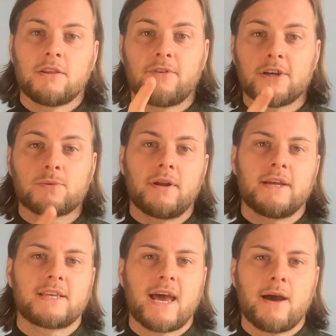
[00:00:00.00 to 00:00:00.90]
The first
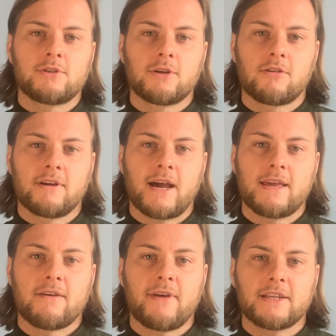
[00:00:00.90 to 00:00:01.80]
one is how to
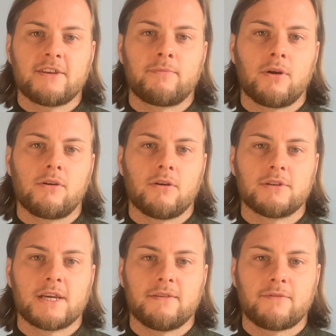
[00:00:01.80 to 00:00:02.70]
create effective blog
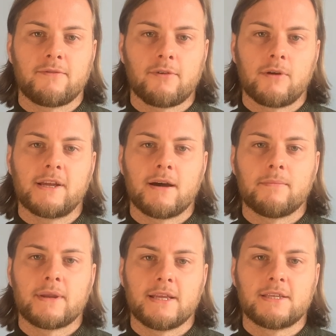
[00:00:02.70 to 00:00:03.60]
content for flooring
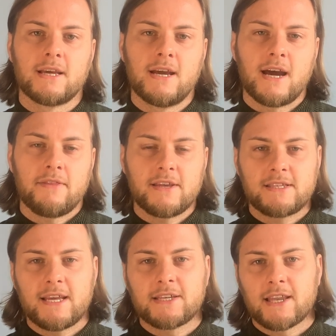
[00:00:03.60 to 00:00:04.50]
companies, and this
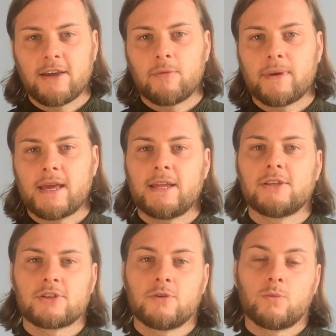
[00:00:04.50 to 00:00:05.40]
digs a little bit
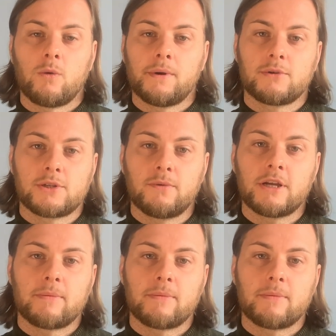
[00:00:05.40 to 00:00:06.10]
into what we was talking